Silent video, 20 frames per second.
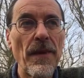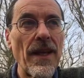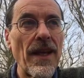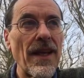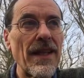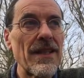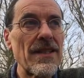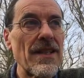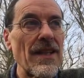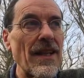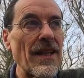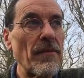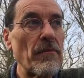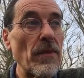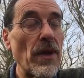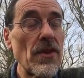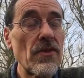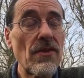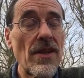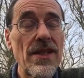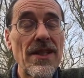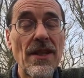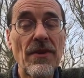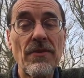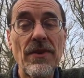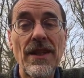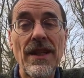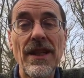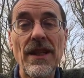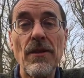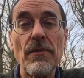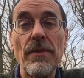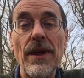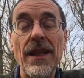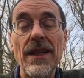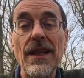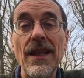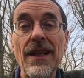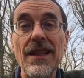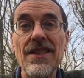And mantras are really
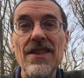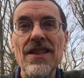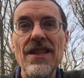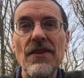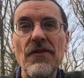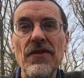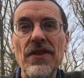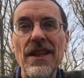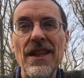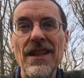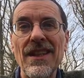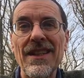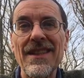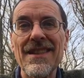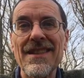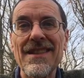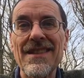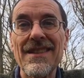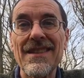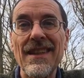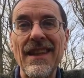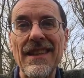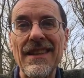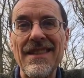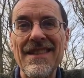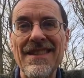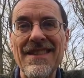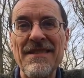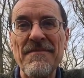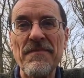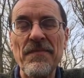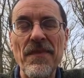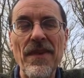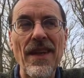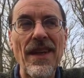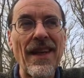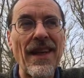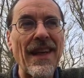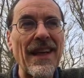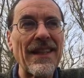about shifting states
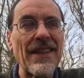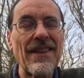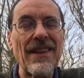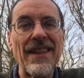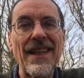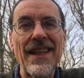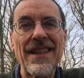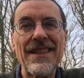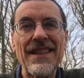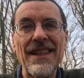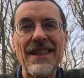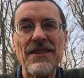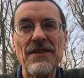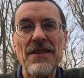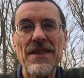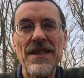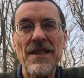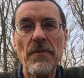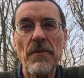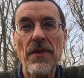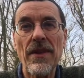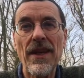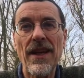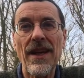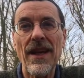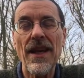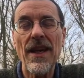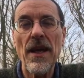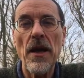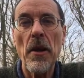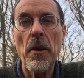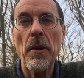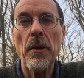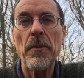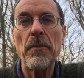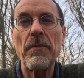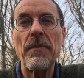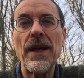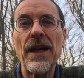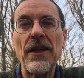and connecting to something
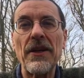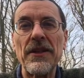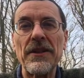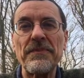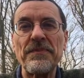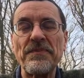bigger.